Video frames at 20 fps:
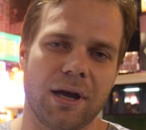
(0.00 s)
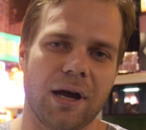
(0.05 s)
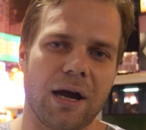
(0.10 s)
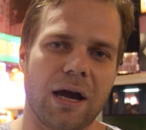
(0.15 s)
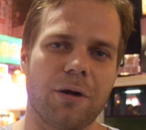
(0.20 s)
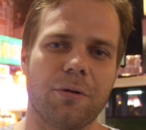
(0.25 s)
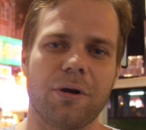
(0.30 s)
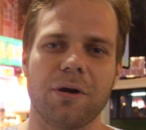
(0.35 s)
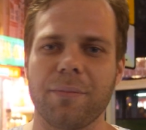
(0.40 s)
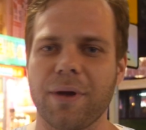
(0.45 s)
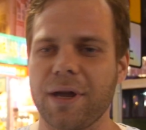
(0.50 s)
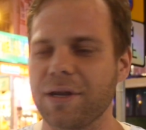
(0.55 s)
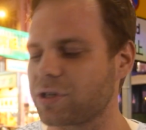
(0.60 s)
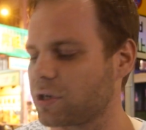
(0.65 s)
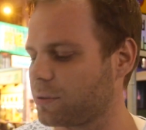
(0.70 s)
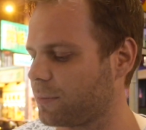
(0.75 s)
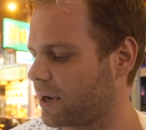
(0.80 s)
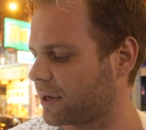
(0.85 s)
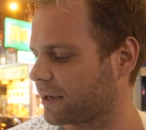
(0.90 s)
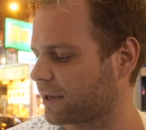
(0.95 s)
Our
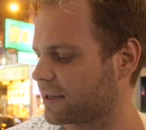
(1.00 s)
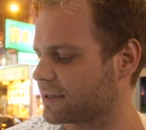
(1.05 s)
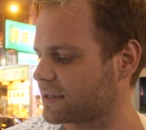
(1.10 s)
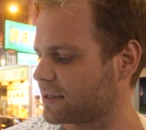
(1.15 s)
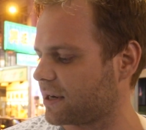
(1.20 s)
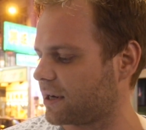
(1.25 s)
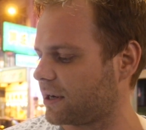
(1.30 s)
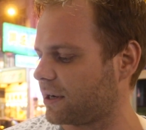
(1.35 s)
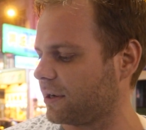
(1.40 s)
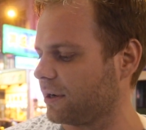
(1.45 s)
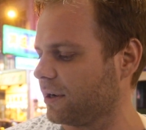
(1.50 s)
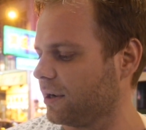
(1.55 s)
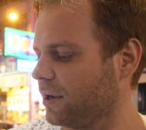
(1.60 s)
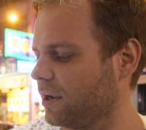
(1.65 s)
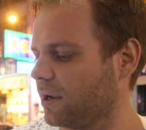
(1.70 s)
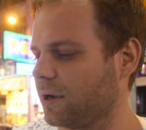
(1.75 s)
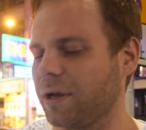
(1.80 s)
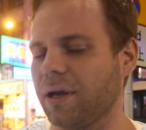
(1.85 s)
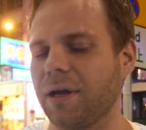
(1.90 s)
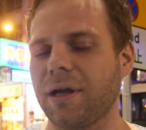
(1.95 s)
major markets are
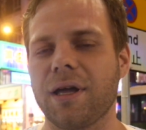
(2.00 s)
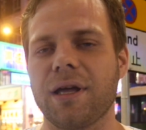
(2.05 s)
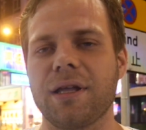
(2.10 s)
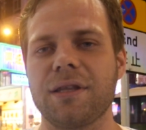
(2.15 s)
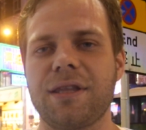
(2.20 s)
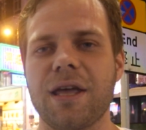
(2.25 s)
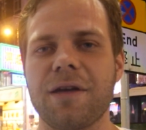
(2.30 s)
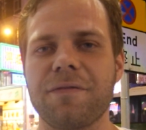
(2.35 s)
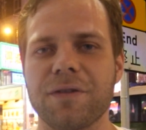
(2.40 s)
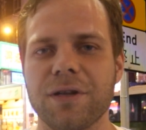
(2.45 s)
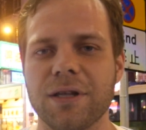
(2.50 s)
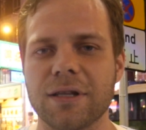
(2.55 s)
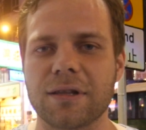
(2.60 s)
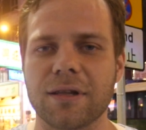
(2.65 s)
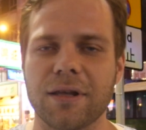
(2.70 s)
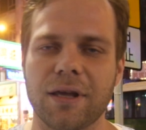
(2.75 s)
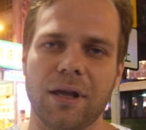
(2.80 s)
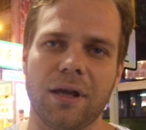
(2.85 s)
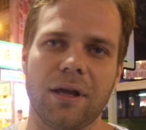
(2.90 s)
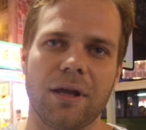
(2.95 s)
uh,
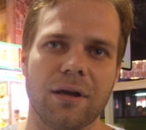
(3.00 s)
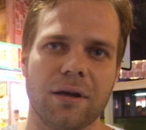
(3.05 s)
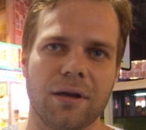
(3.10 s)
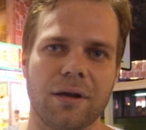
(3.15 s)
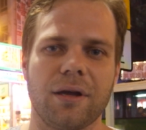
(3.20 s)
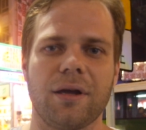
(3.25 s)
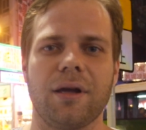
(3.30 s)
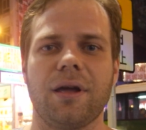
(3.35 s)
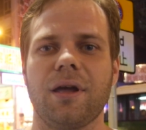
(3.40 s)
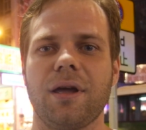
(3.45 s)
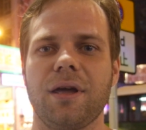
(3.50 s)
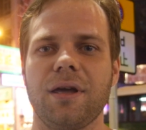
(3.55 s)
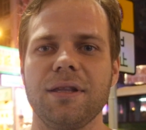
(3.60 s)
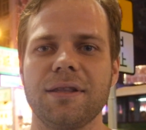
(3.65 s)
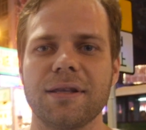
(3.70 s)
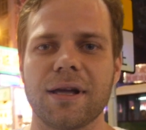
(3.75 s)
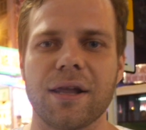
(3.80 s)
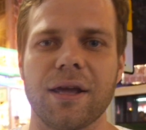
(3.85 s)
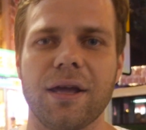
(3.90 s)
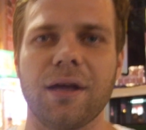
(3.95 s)
definitely uh,
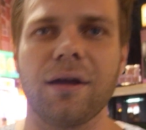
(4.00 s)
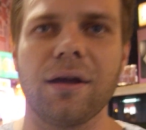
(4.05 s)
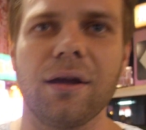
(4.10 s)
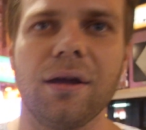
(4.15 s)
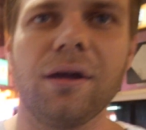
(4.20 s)
Italy